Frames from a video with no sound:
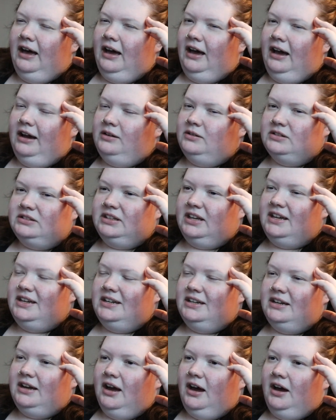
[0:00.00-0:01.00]
I was
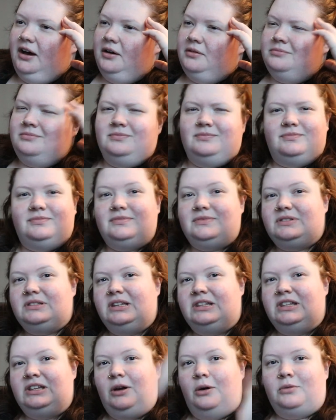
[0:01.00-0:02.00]
like,
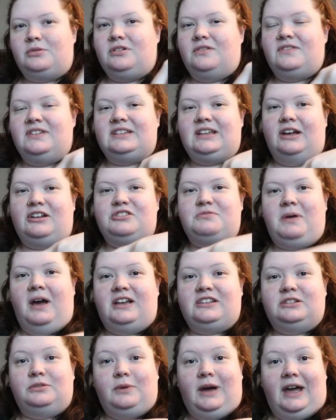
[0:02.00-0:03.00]
did the owner of this house
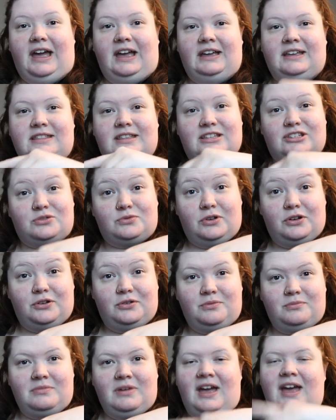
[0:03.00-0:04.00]
pass away in this
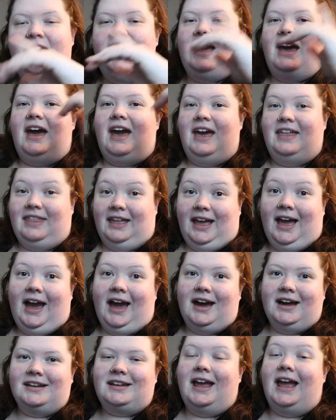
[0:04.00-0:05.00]
room? And they
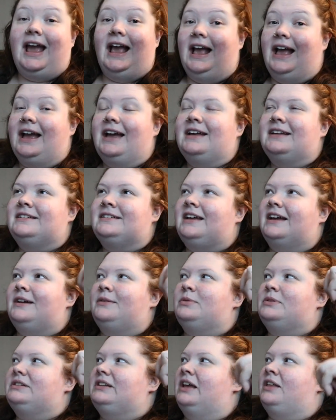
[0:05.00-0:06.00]
had. And I
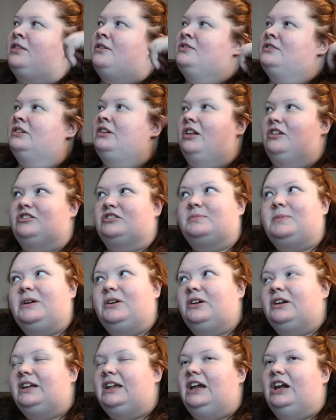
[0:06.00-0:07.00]
was like, there's another
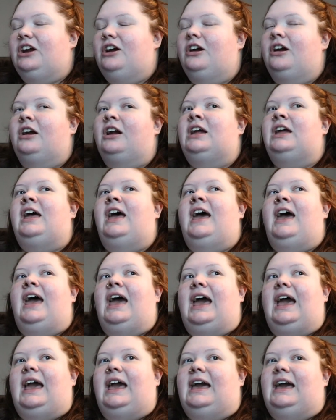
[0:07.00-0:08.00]
spirit here,
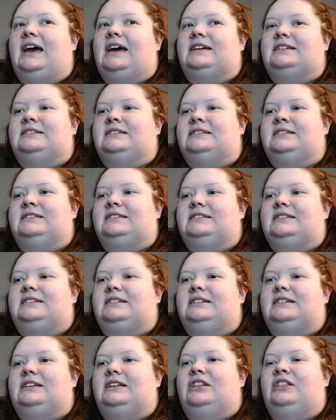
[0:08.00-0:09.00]
and
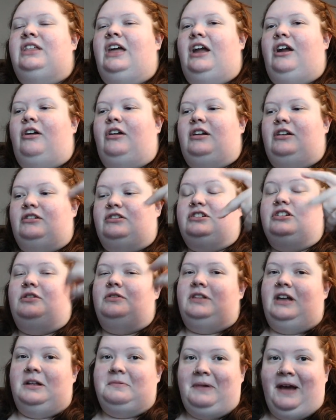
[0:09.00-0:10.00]
they're here too,
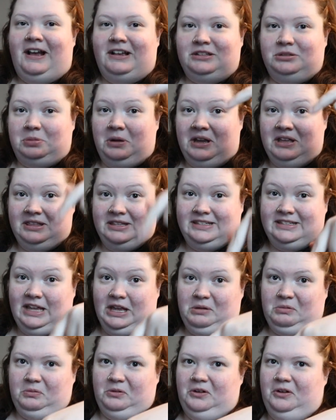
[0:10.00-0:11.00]
and they had passed away in the
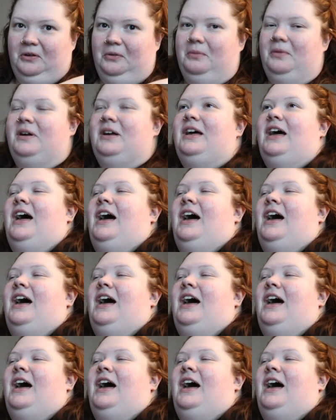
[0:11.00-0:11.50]
same room.